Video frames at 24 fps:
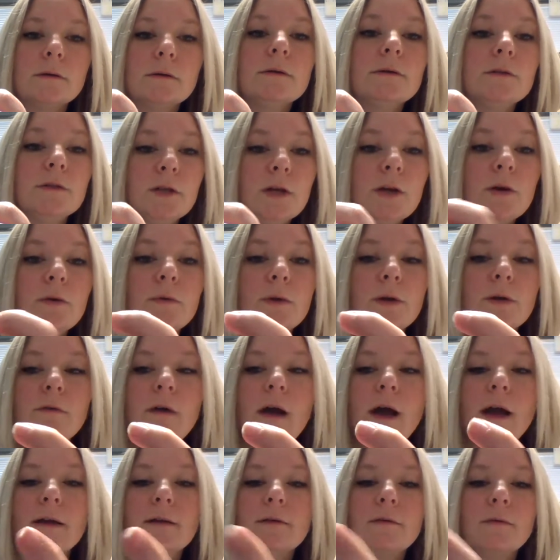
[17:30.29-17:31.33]
2, you're
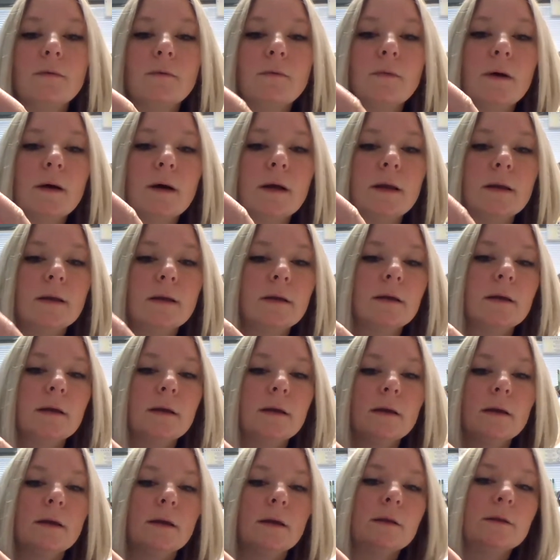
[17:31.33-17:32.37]
right.
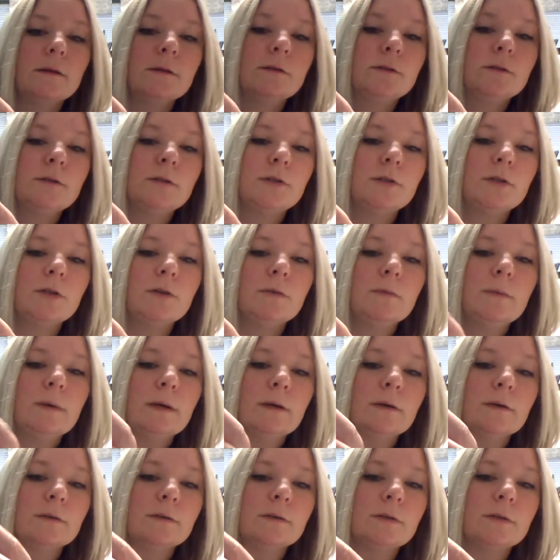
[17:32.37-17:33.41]
2
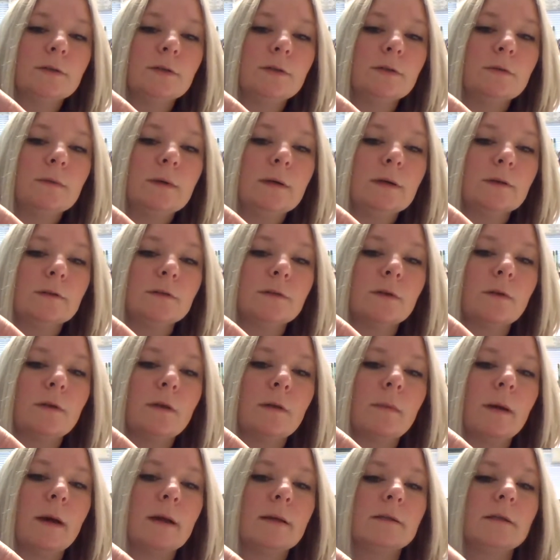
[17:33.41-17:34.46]
wheels. 2 wheels on the
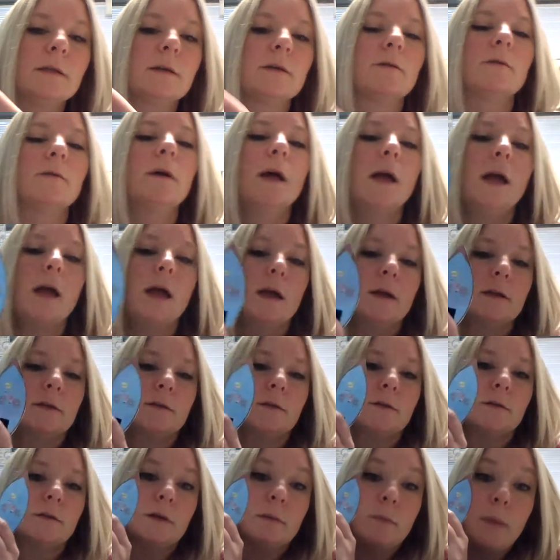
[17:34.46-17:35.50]
bicycle.
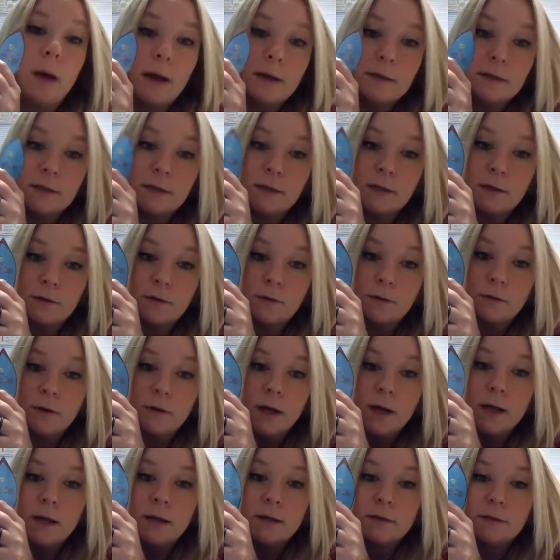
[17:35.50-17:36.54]
So is a bicycle
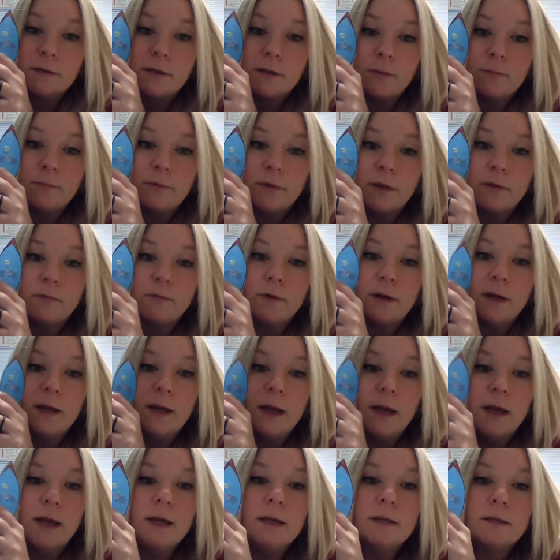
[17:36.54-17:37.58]
something we
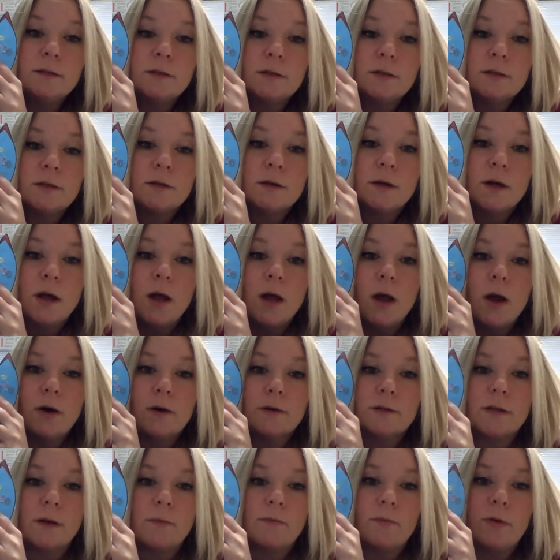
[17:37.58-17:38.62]
eat or
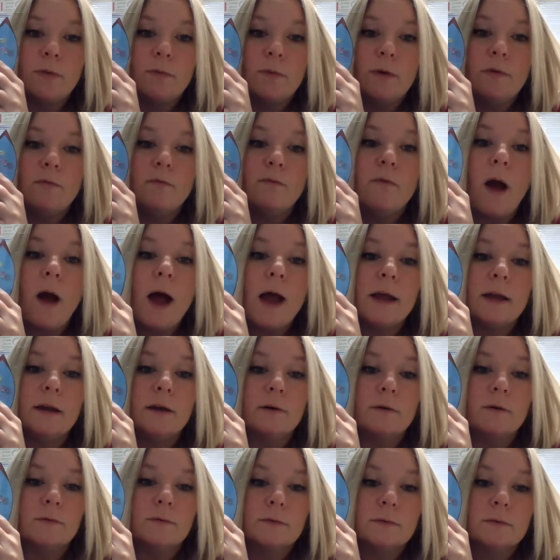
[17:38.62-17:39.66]
something we ride
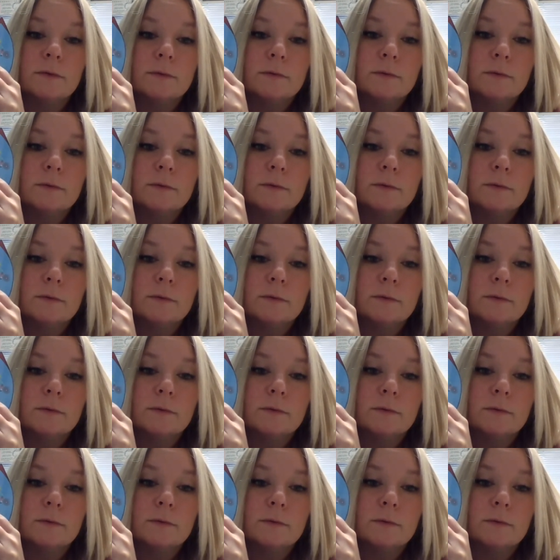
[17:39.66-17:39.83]
on?